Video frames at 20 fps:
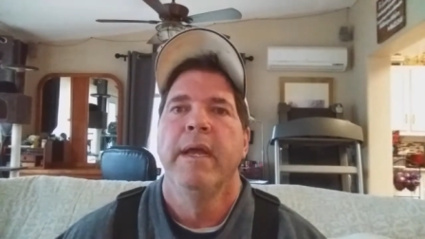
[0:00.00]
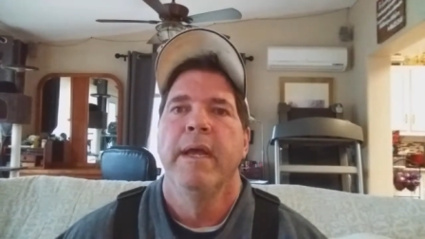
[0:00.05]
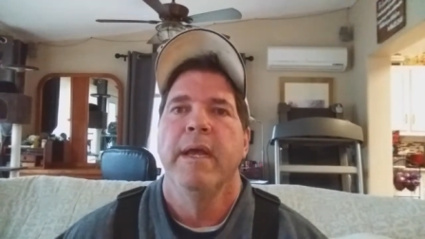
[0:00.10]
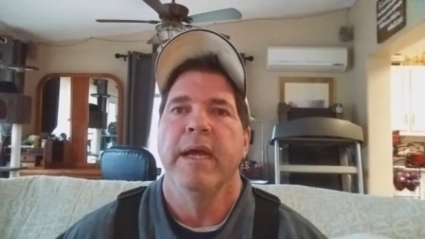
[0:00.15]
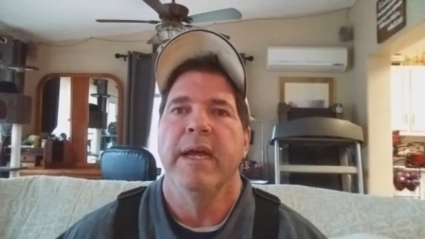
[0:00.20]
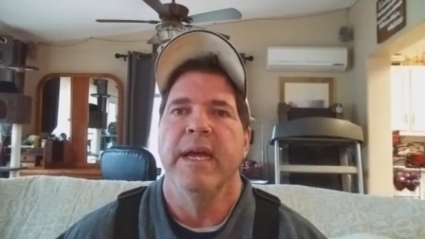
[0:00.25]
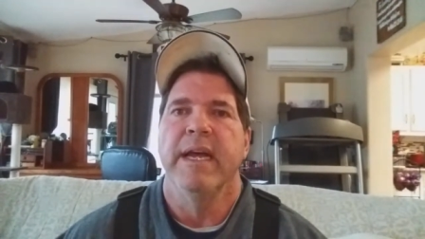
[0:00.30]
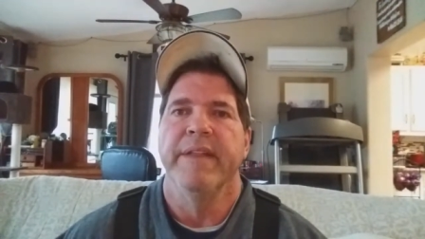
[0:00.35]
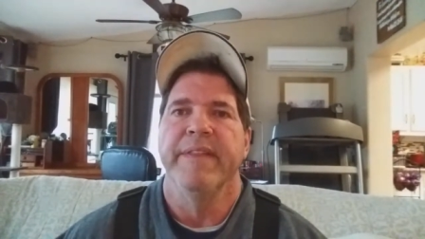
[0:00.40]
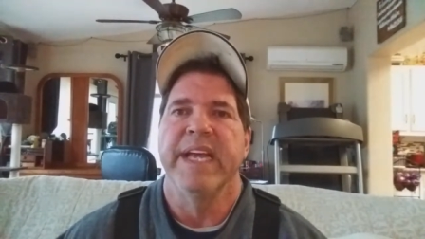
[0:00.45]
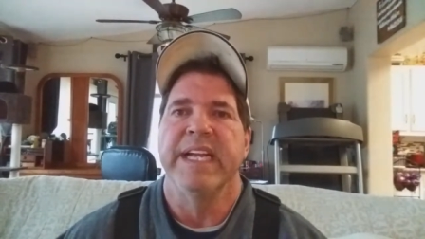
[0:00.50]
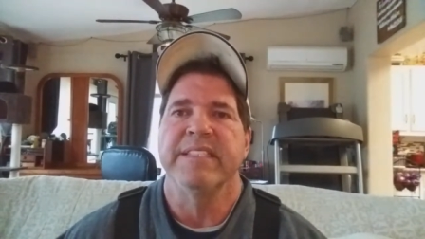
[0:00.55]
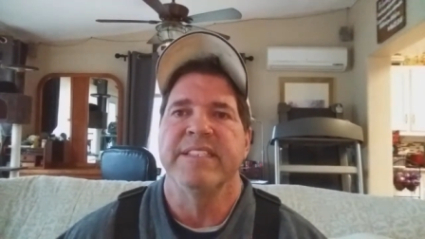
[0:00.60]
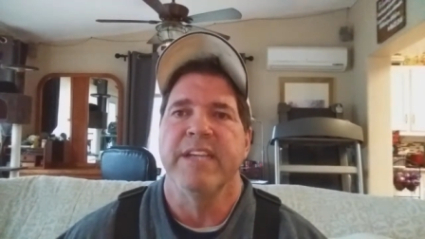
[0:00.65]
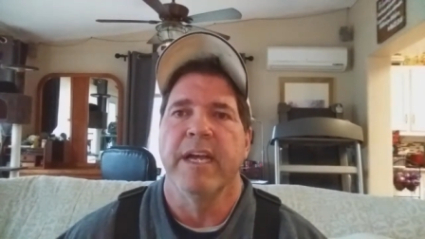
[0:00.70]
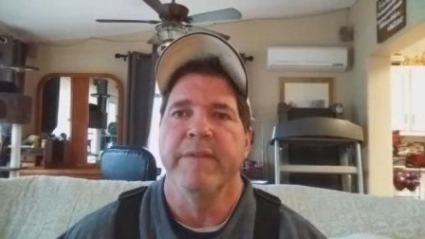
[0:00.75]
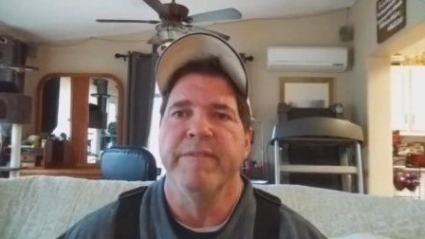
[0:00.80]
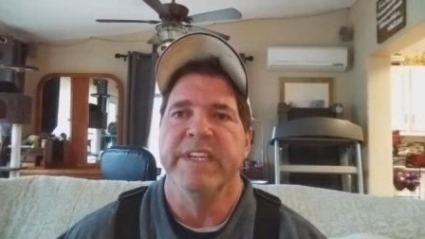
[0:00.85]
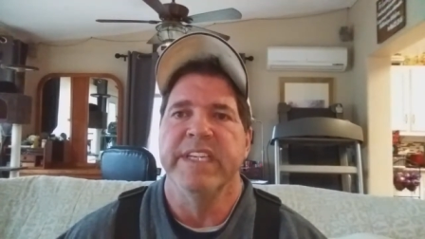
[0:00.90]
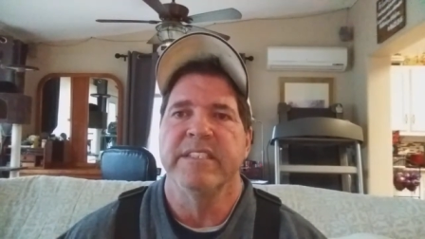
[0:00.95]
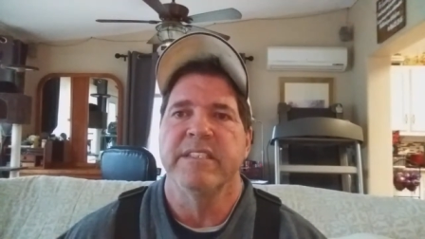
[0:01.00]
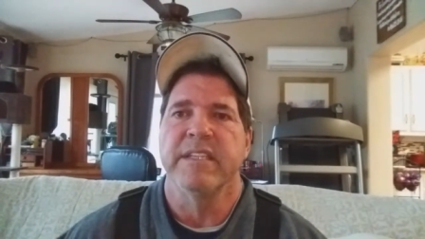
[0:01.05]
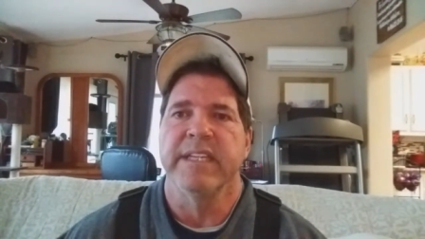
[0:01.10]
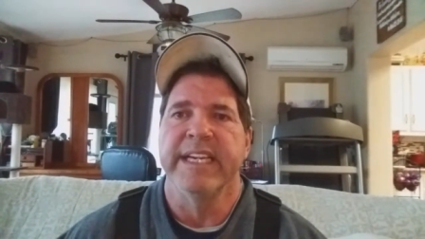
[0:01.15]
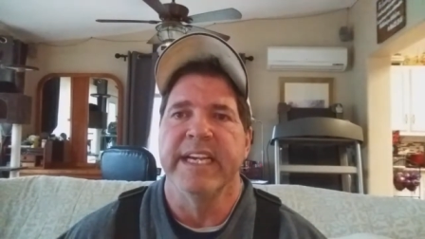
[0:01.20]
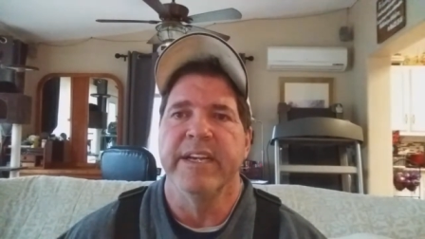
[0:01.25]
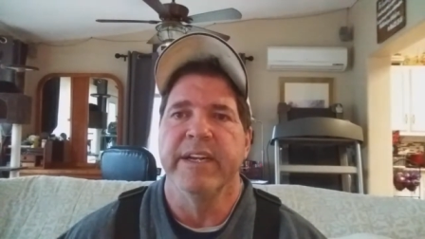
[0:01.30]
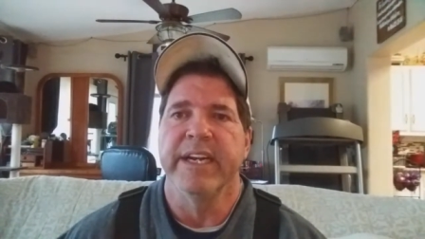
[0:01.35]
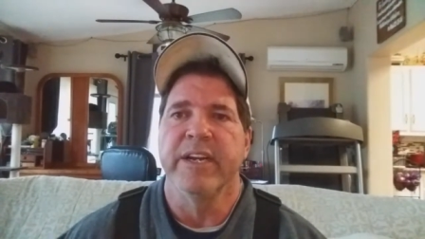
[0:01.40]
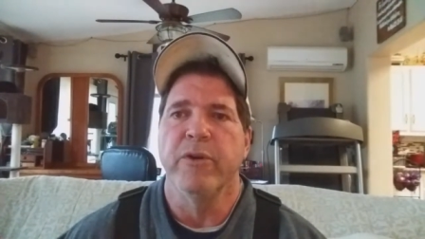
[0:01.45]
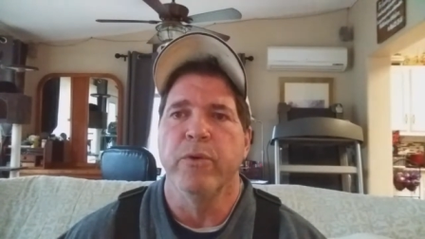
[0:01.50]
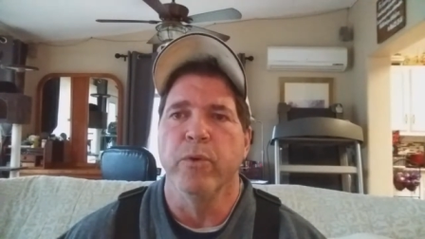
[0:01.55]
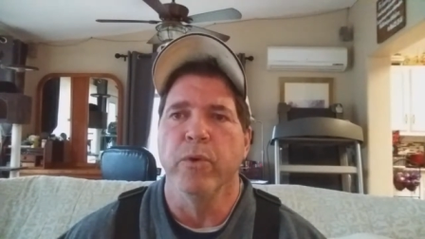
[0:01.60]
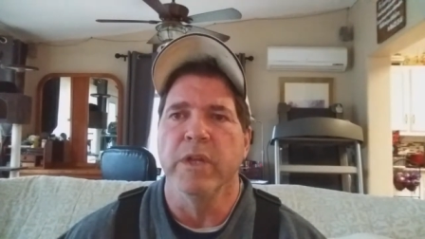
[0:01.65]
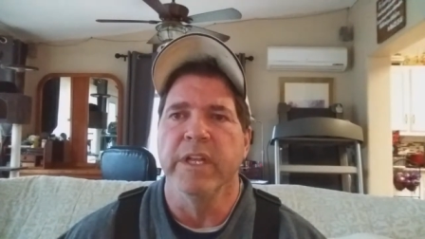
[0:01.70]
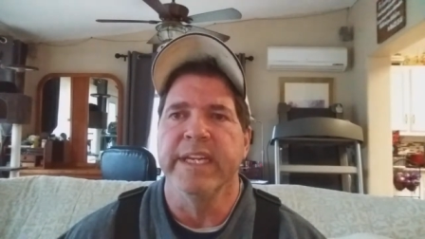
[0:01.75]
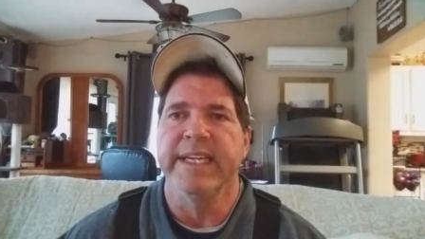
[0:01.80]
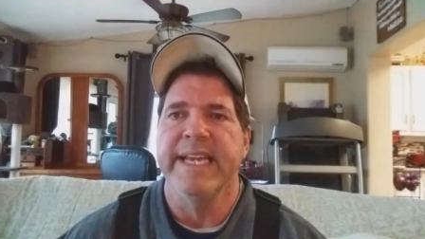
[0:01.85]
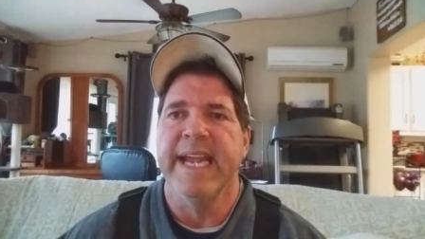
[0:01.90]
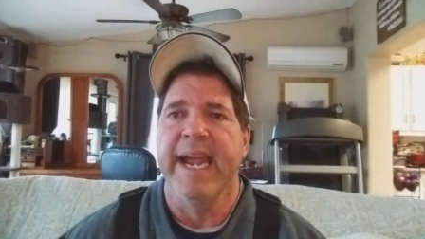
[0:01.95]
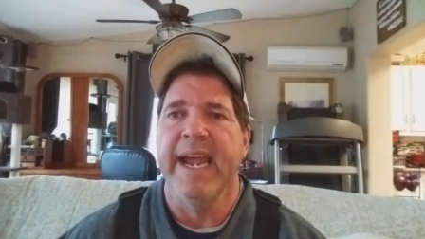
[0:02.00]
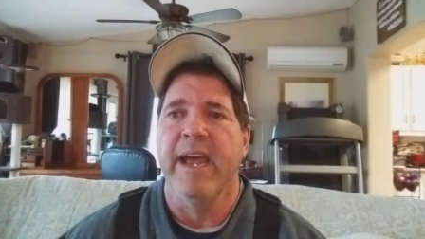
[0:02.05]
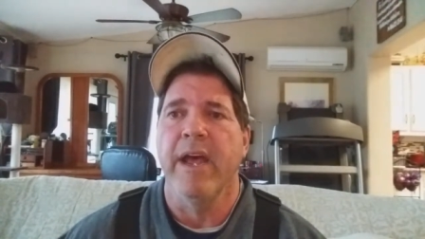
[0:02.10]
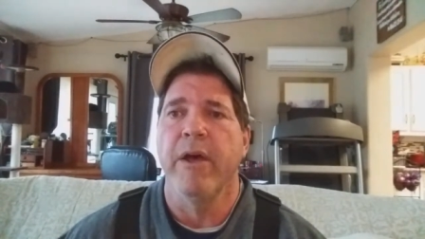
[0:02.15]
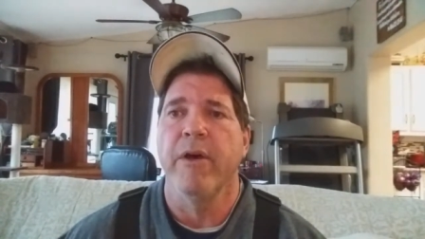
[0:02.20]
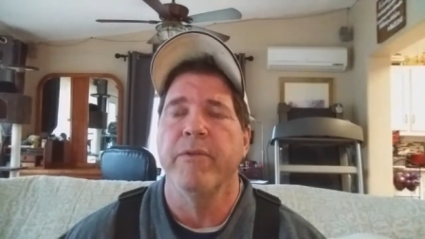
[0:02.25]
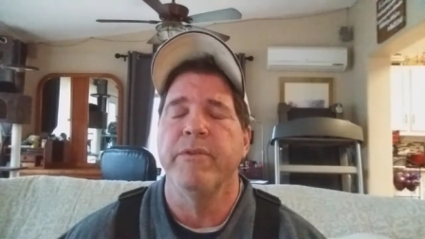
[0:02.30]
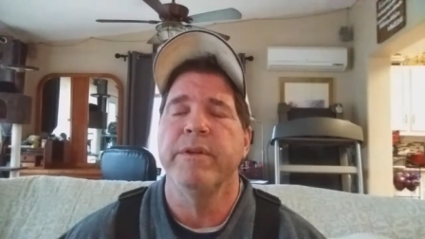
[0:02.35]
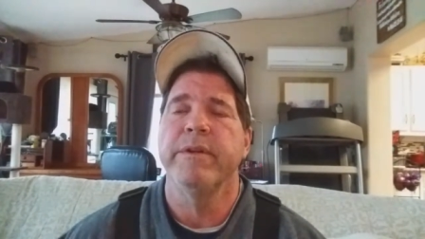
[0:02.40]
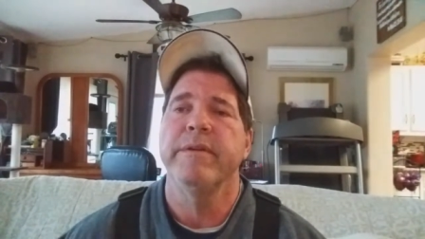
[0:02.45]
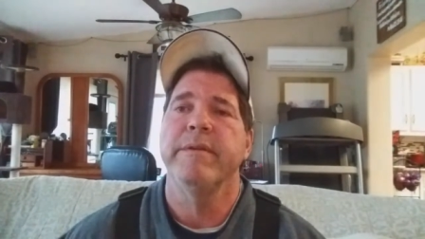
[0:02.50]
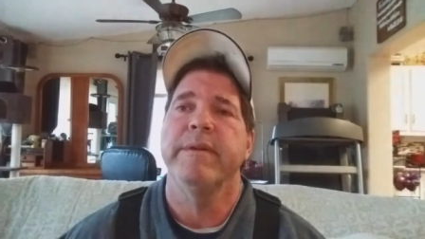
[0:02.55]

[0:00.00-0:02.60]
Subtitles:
that's obviously going to cool it down